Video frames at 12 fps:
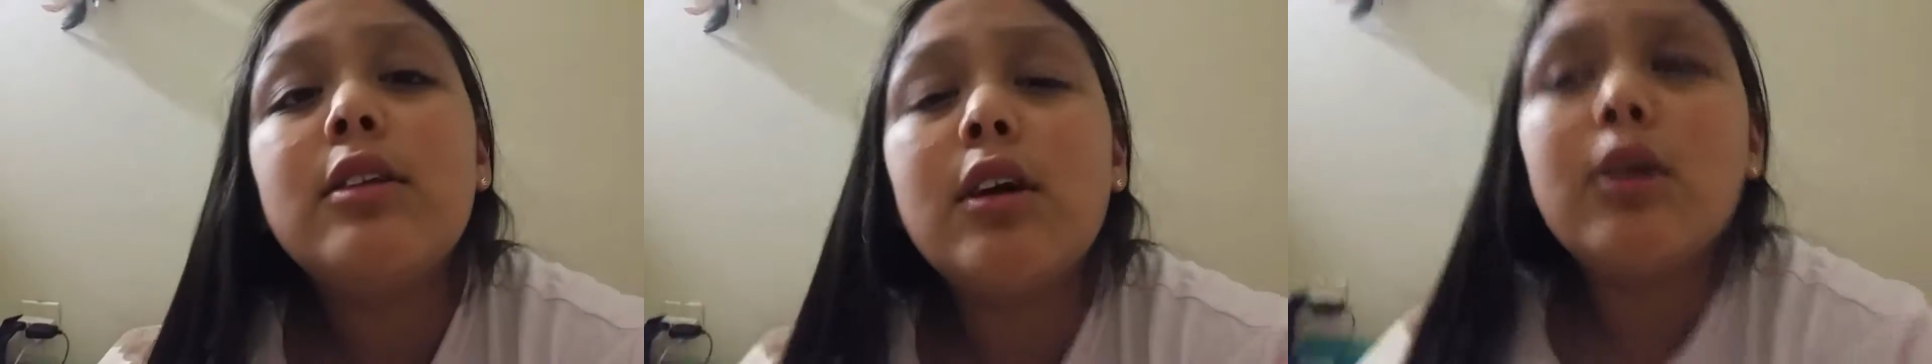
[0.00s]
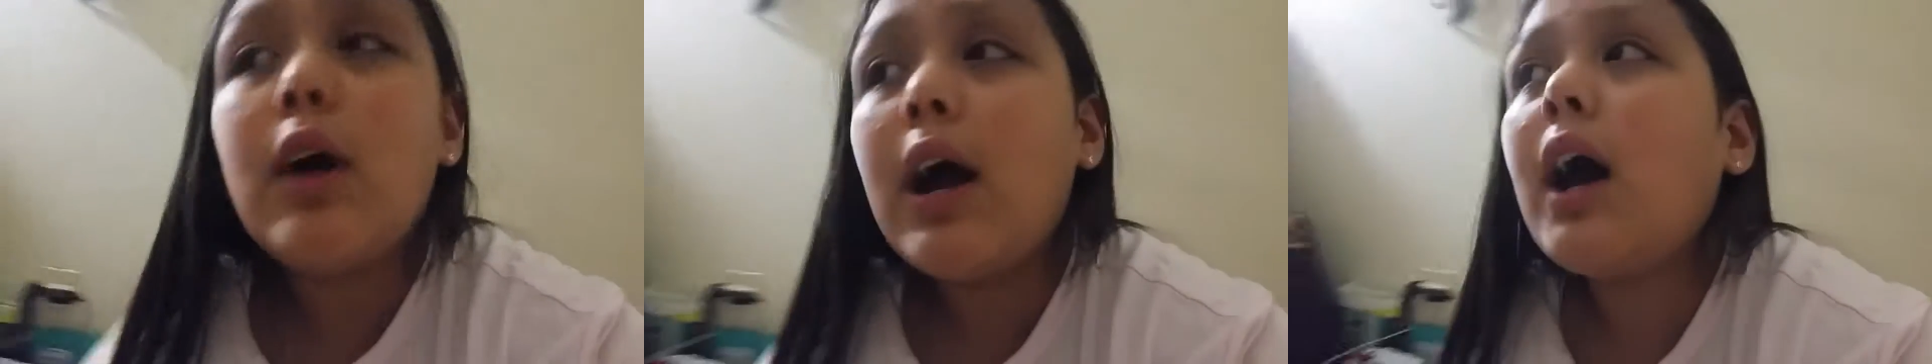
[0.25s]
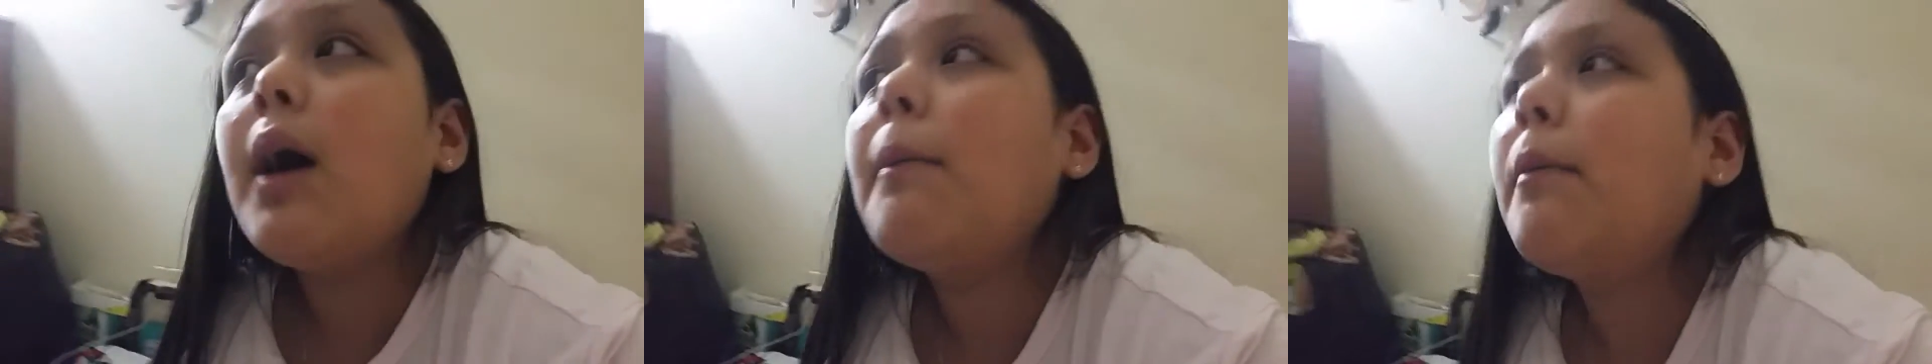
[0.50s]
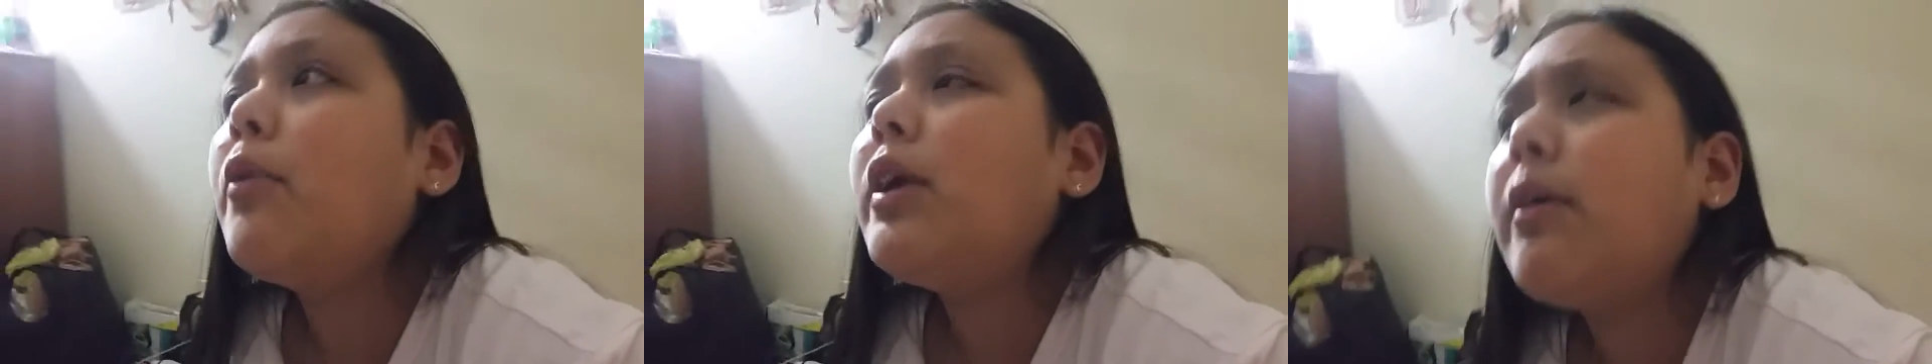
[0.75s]
So
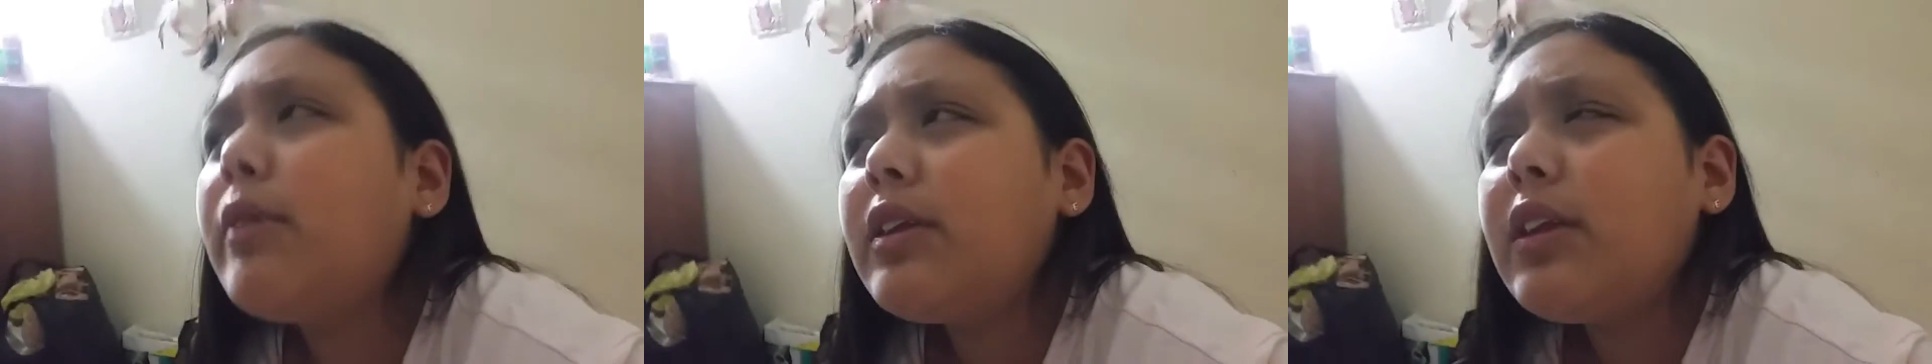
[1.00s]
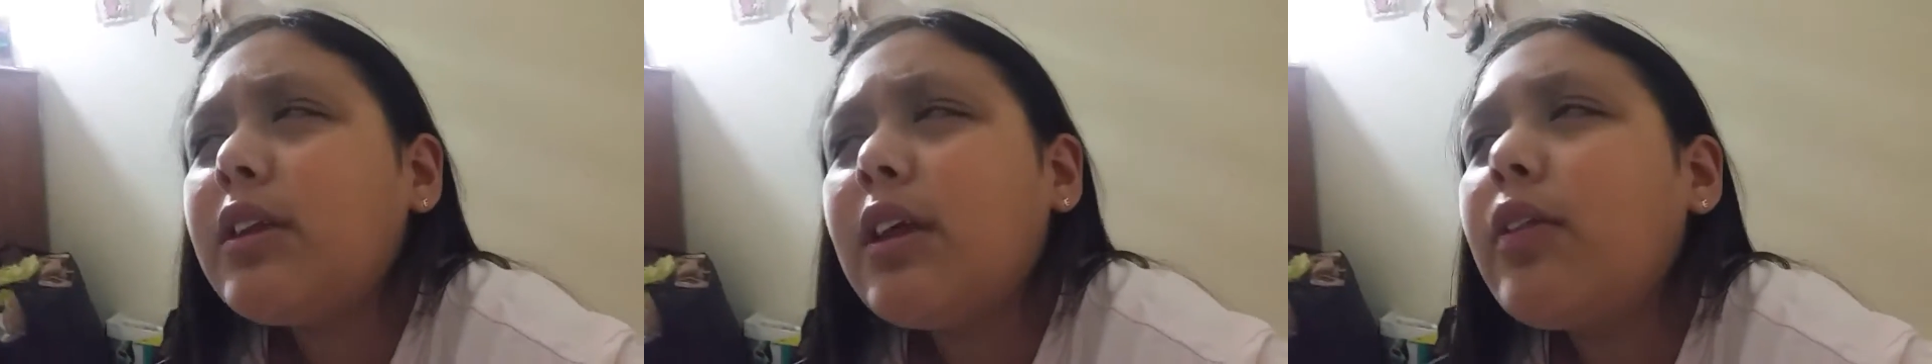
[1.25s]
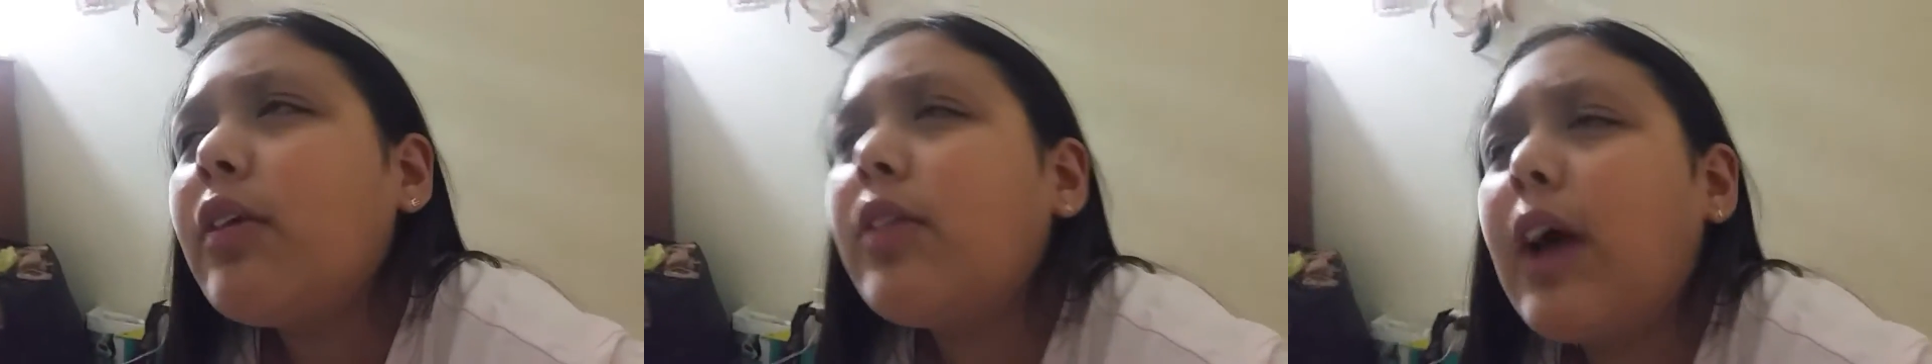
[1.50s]
when I went to the dentist,